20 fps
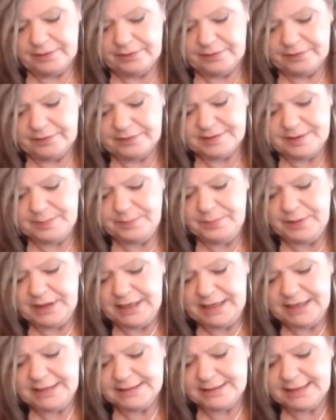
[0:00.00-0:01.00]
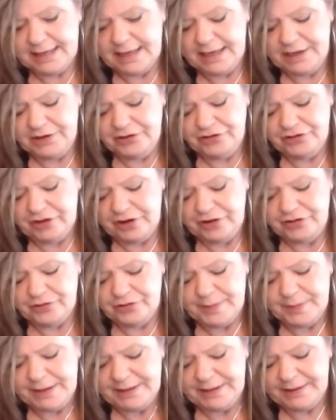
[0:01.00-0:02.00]
Somebody is getting
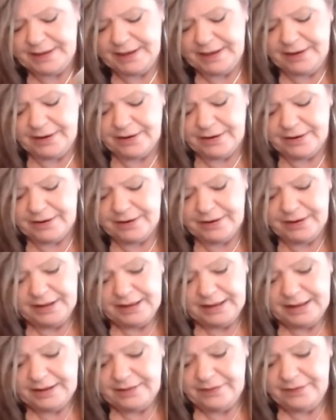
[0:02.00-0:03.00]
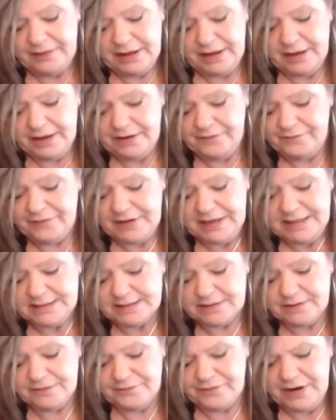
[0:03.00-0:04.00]
judgment here. They got to face
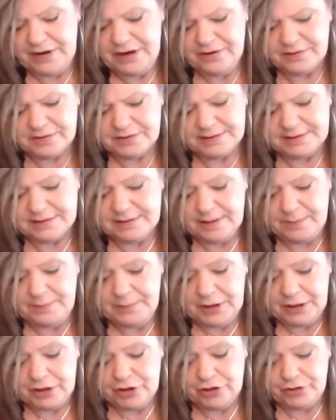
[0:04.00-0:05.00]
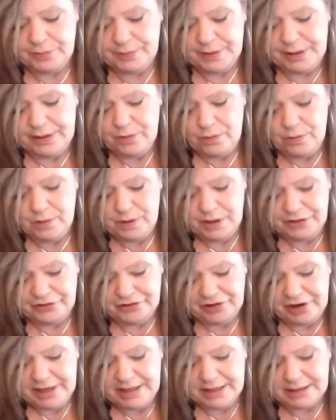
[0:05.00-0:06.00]
their fears. Somebody could be going to
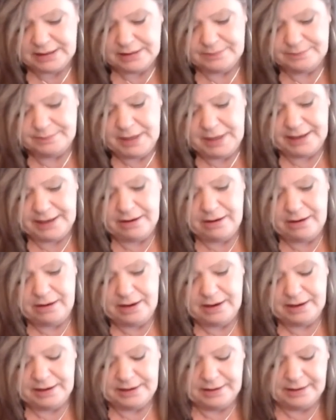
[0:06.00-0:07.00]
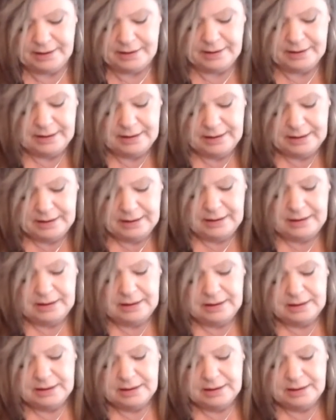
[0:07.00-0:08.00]
jail. My God.
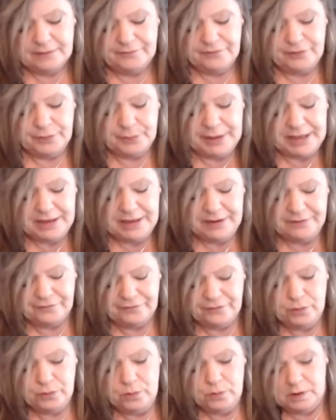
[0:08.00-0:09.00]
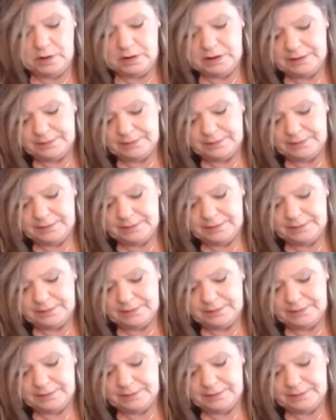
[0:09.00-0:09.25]
For being a fool.